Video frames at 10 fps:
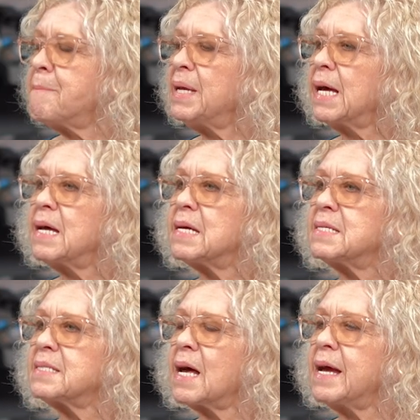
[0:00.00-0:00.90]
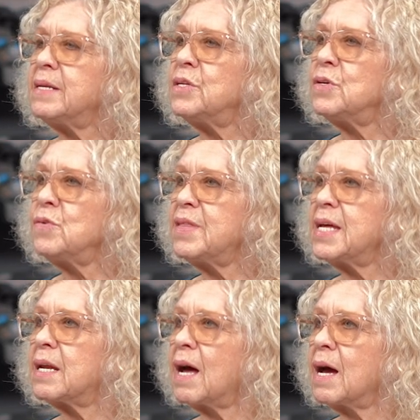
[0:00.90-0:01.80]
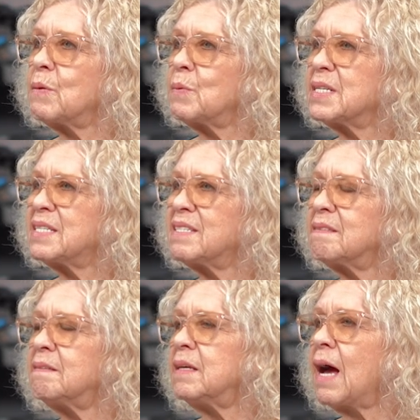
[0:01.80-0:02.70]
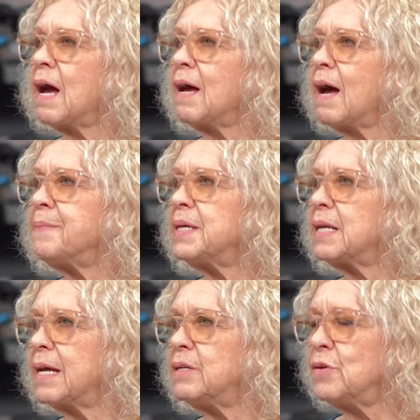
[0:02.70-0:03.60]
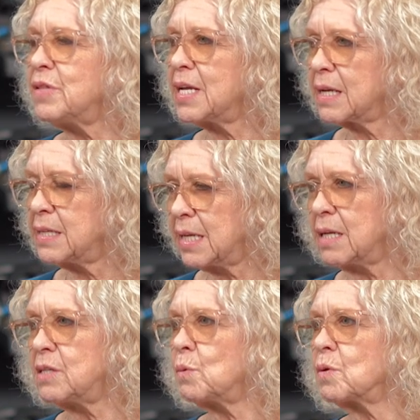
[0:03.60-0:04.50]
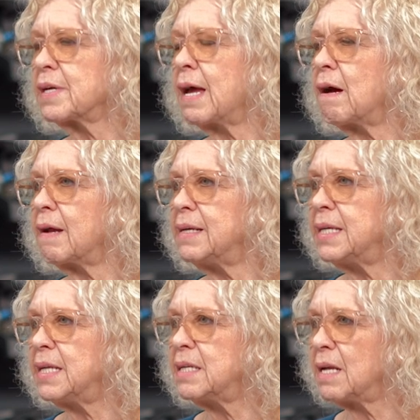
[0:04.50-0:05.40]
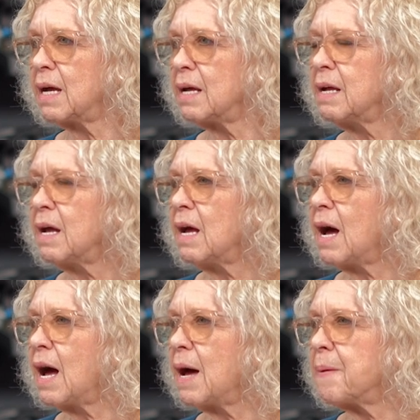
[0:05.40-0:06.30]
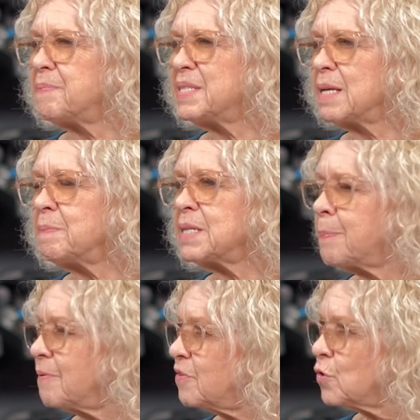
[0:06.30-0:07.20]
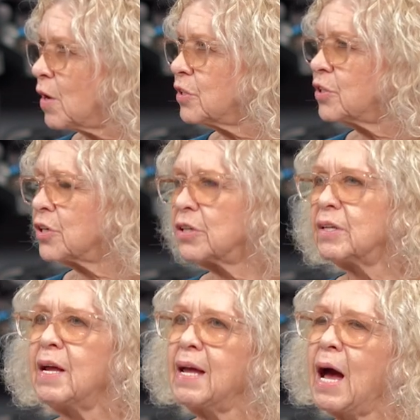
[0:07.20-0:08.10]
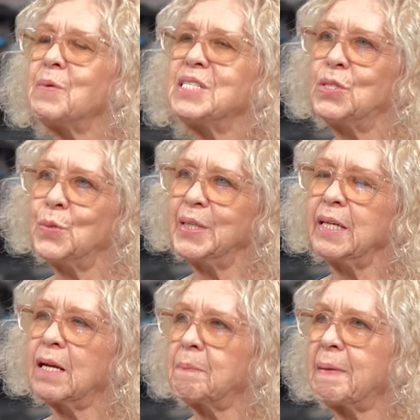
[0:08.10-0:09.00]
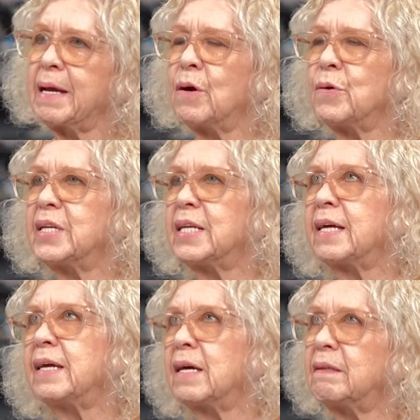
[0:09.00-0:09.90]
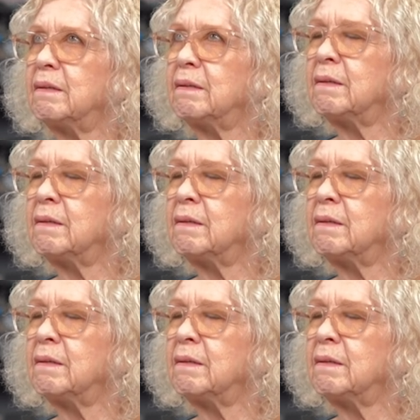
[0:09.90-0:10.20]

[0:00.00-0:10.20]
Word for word: because I knew that I was, I mean, I knew that I needed to work out. I needed um, some type of structure. I was doing it on my own, and I get